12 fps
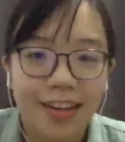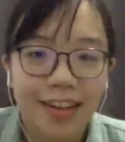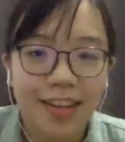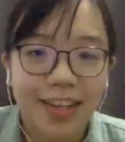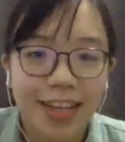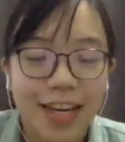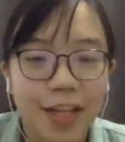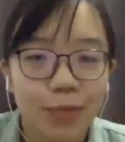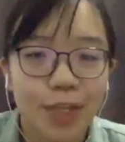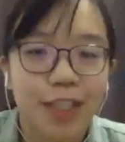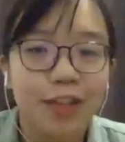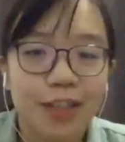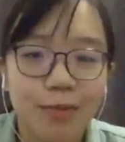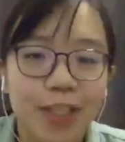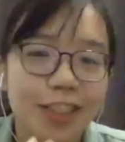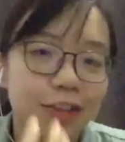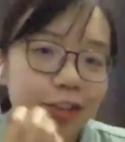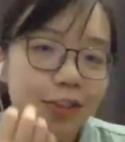And then
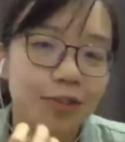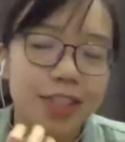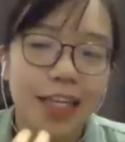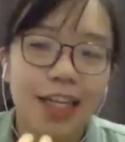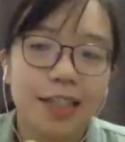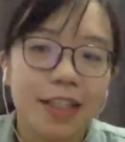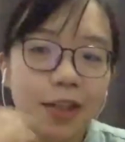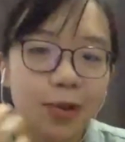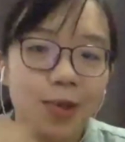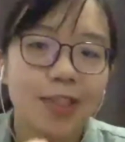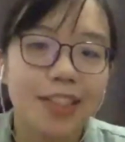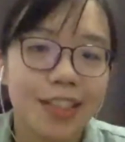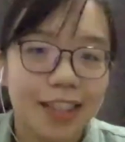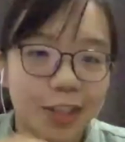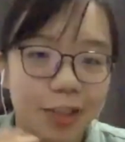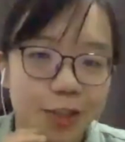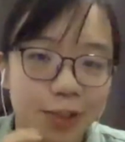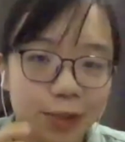we chew, like the locals here, they
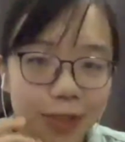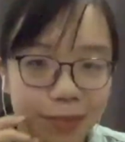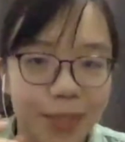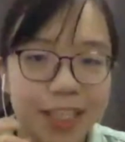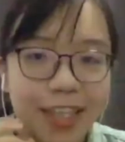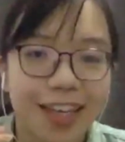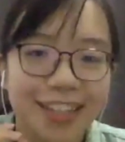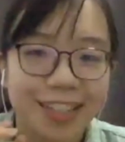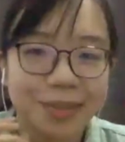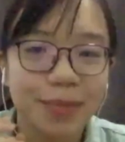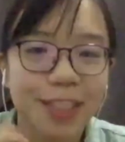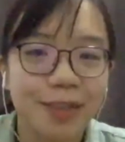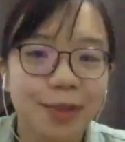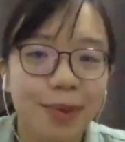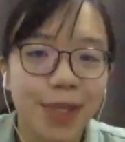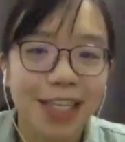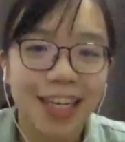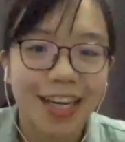chew the pinang, the betel
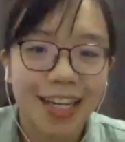quid.